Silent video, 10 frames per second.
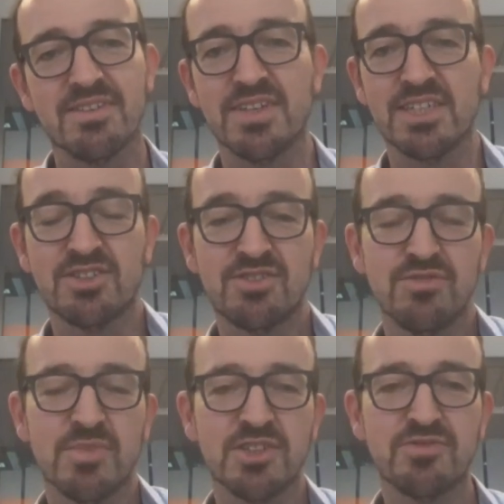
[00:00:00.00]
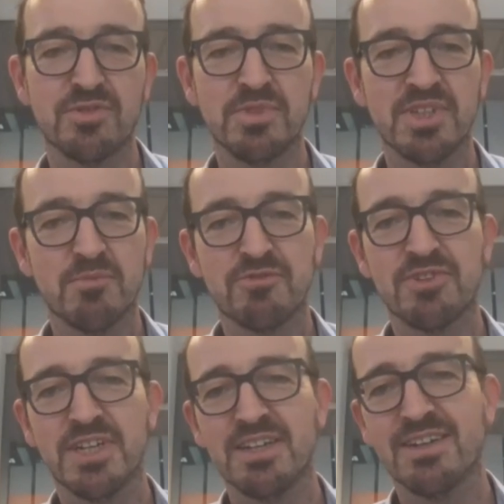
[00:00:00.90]
That's too much for me, I'm
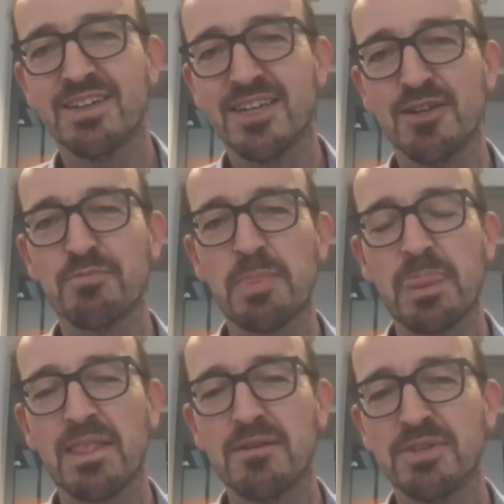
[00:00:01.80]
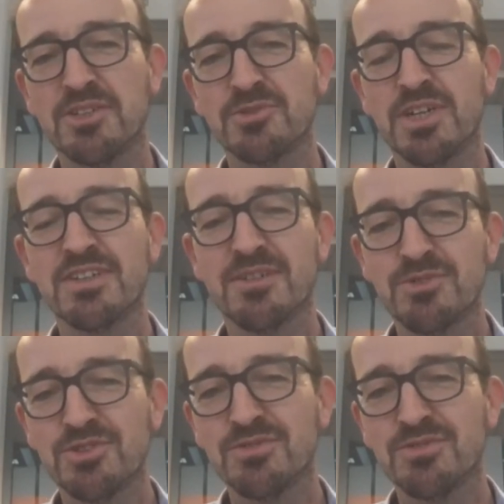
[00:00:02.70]
afraid. Because when it comes